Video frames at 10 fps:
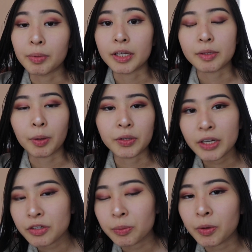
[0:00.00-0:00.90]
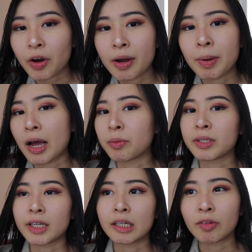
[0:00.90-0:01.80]
Because in my rotational program, I
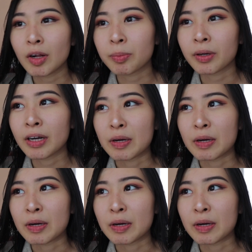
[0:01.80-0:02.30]
was a developer,